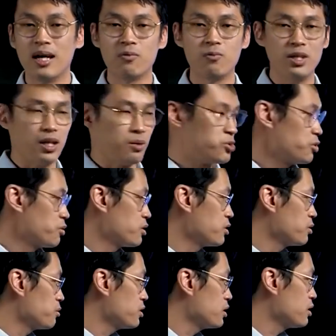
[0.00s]
And what I'm showing
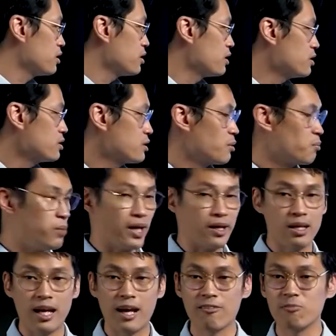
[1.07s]
you here is the
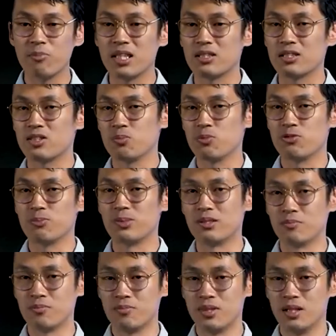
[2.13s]
Black Lives Matter
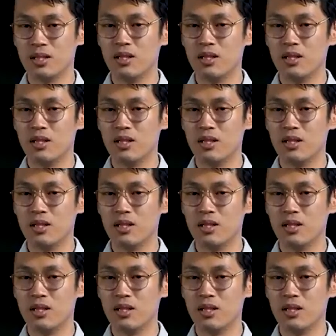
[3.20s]
movement.